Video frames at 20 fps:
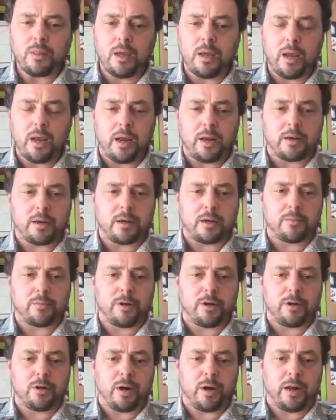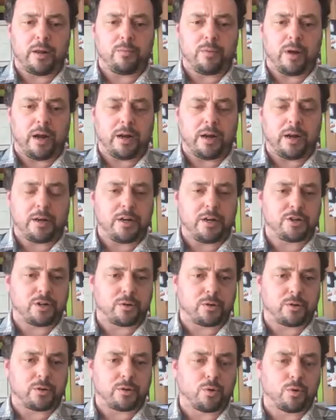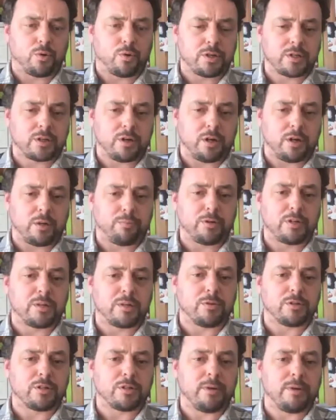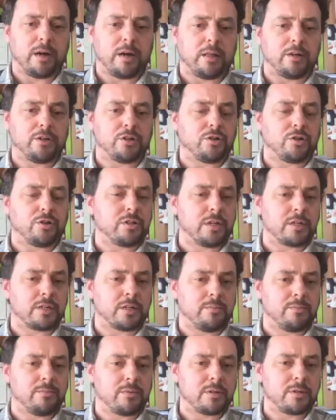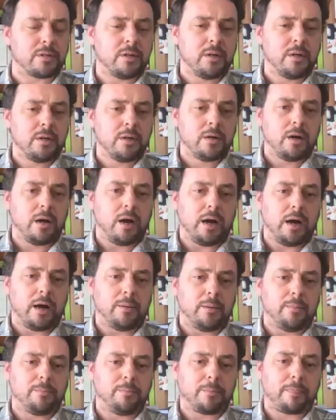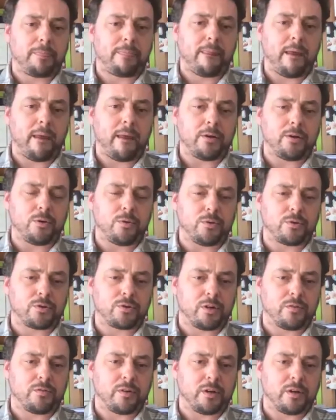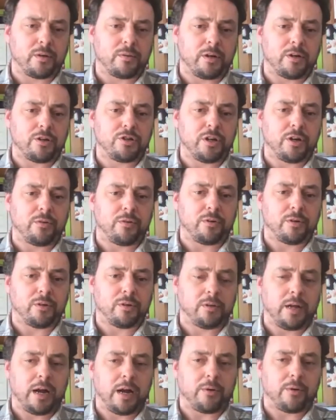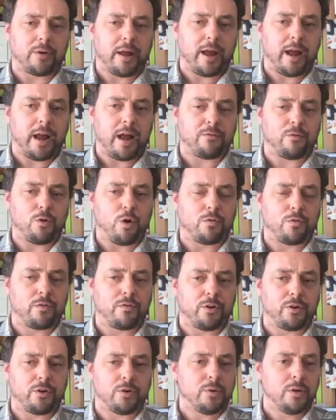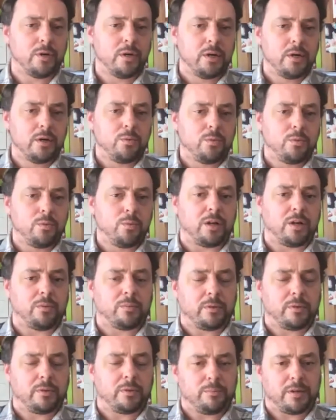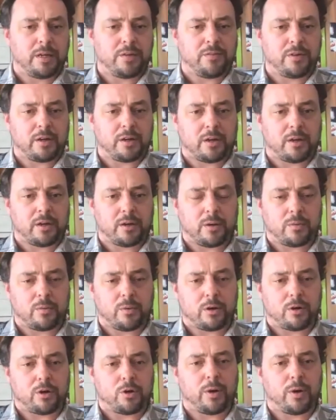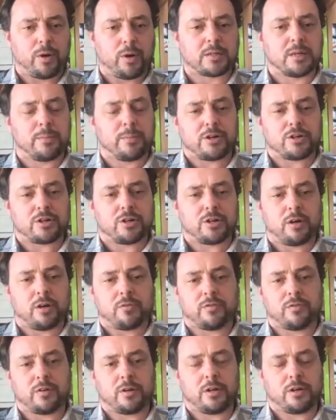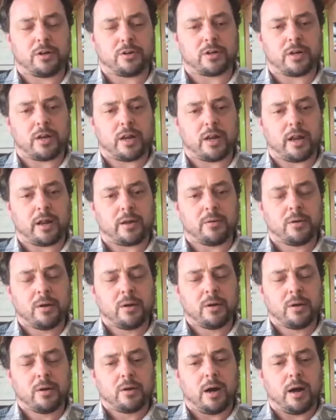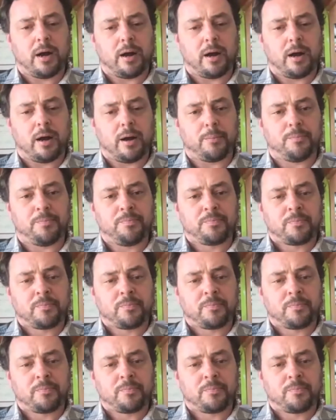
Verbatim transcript: and uh, you know I, I, teach a course called principles of biological systems um, i do sort of a, a, general hour and a half overview which i'll be giving a, a quick summation of here today um,